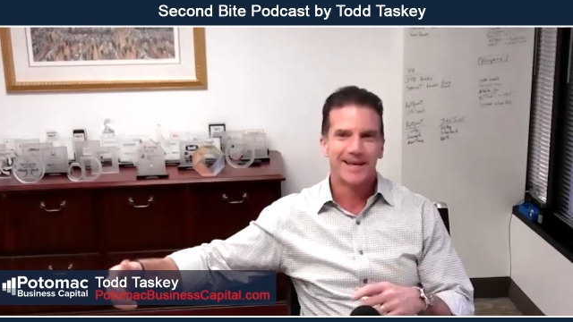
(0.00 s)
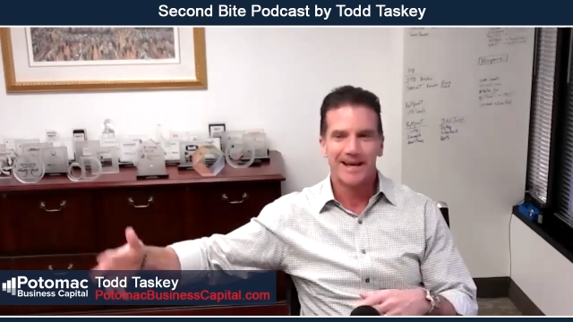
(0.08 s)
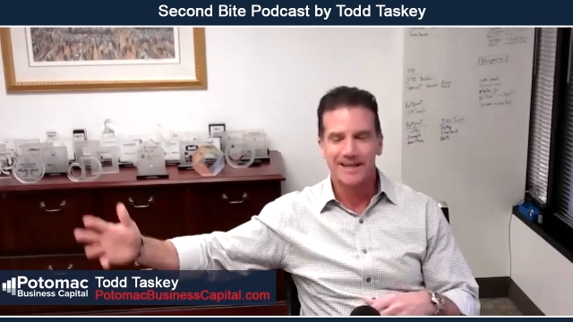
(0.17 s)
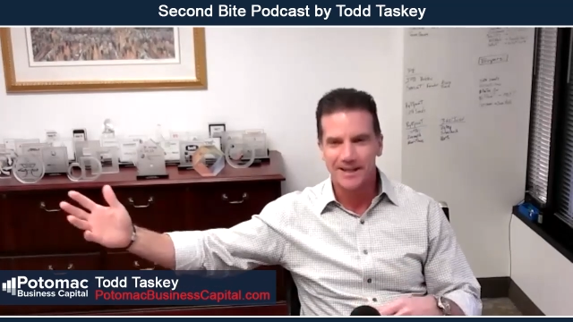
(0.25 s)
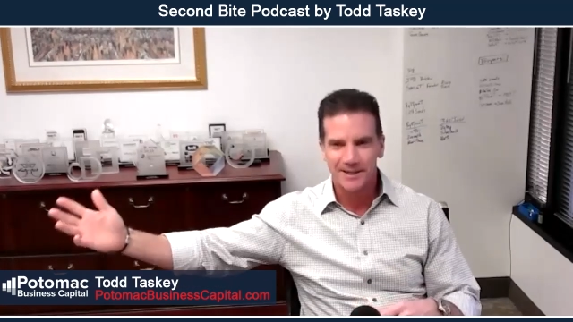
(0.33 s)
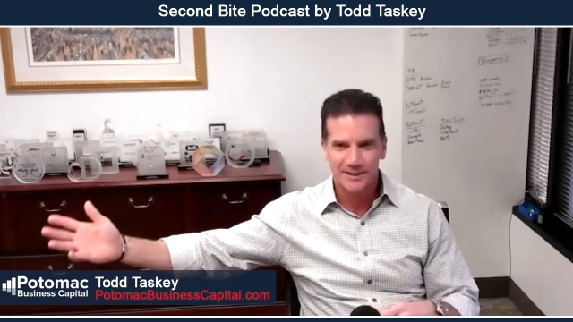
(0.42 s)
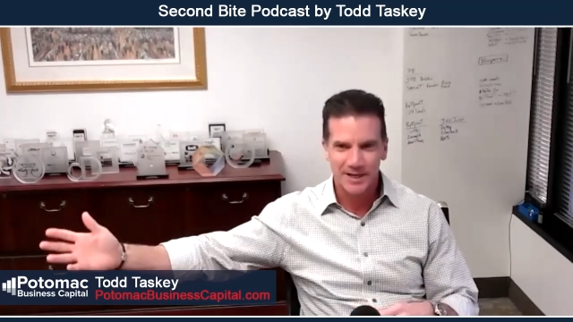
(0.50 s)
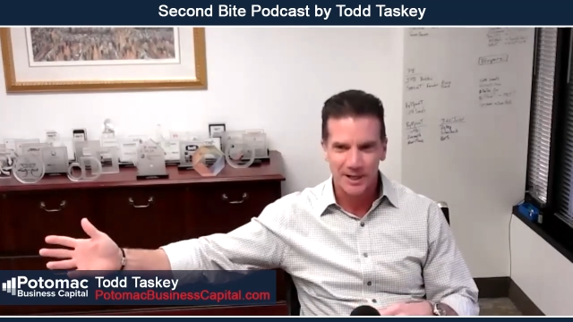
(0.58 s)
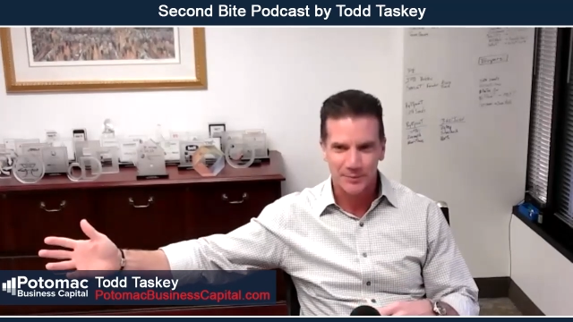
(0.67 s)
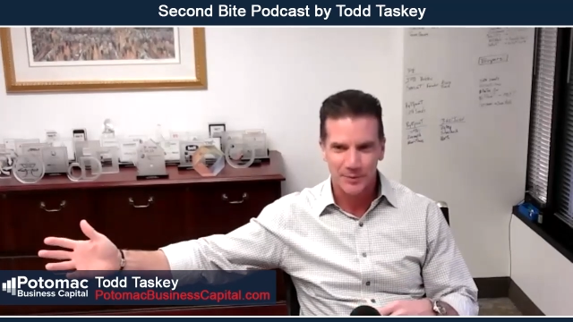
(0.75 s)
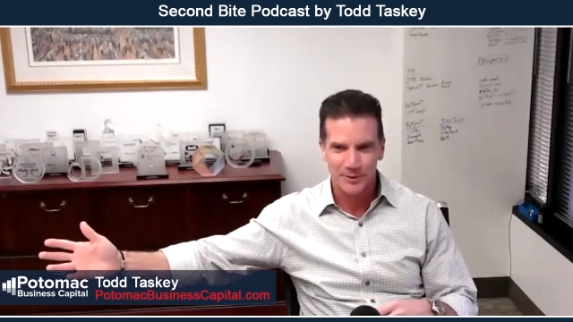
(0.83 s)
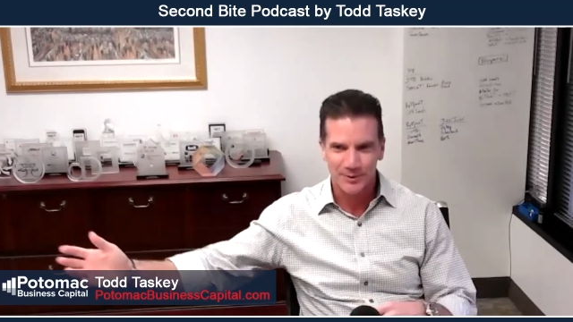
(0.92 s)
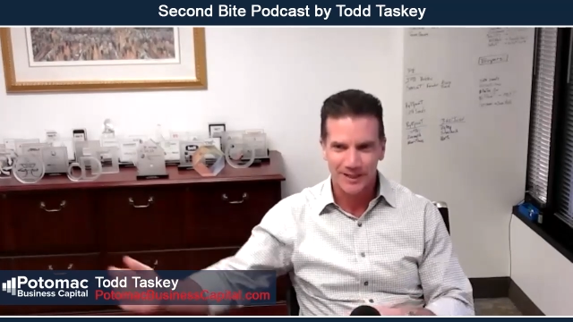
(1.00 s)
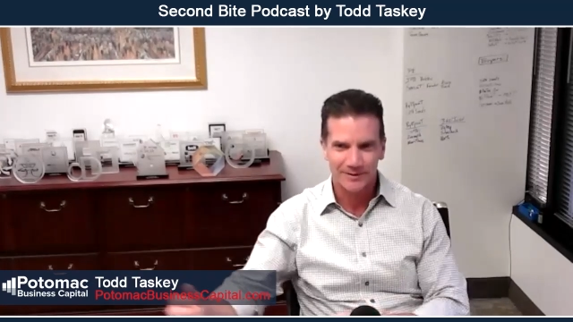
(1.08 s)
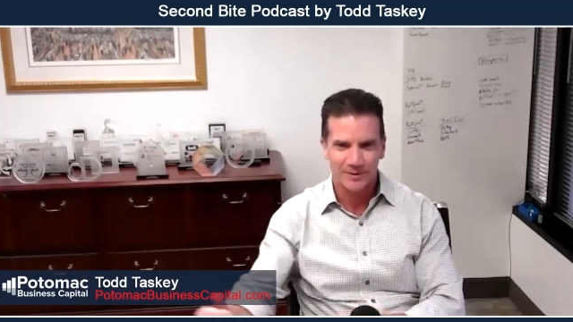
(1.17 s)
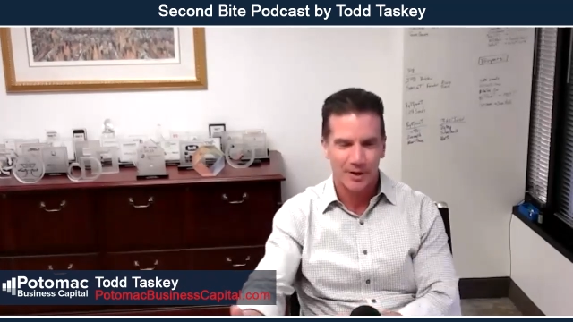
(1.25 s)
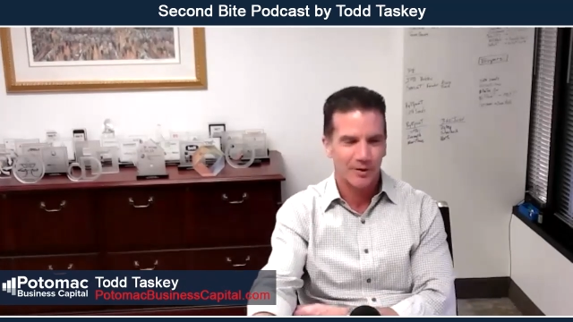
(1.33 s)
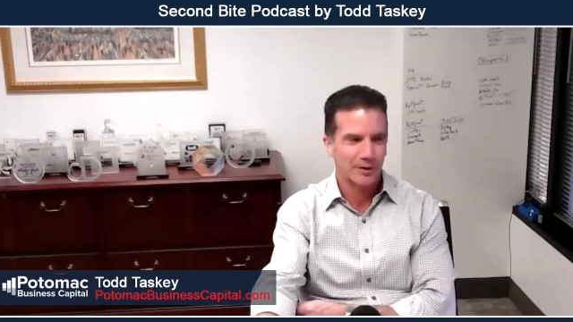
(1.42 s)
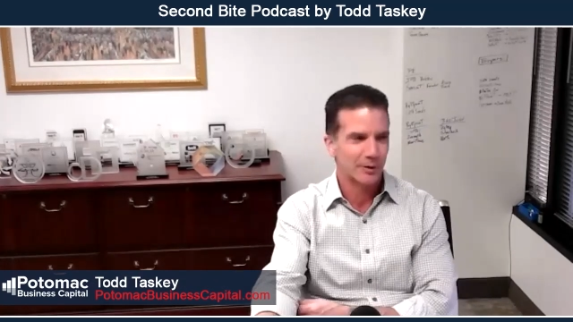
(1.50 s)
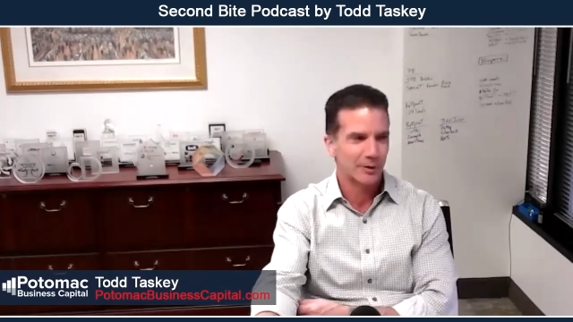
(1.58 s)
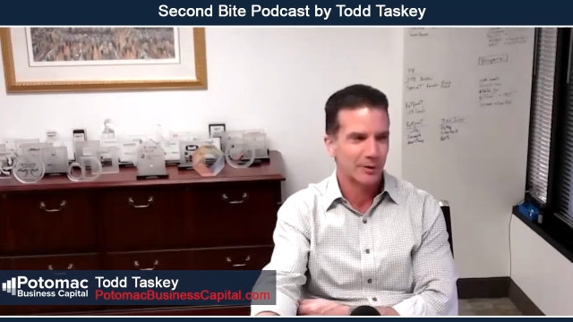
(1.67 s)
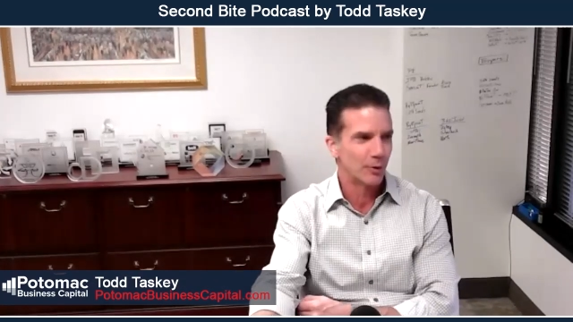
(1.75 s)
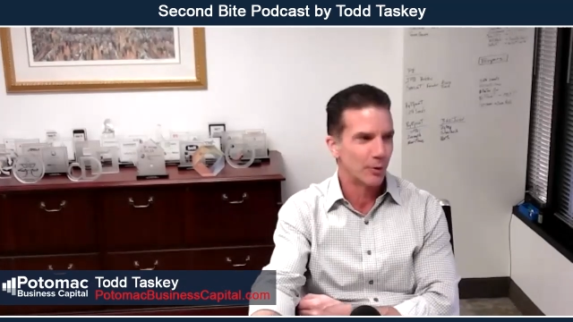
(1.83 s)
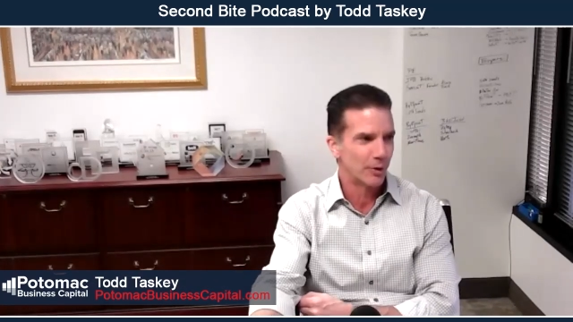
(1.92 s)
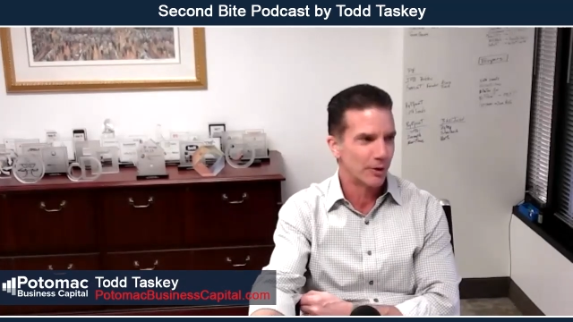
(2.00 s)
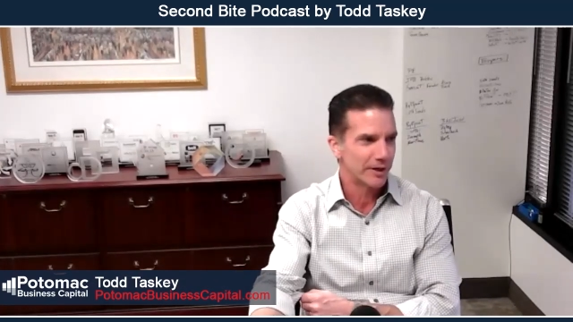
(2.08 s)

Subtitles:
And then the salesperson gets all the glory.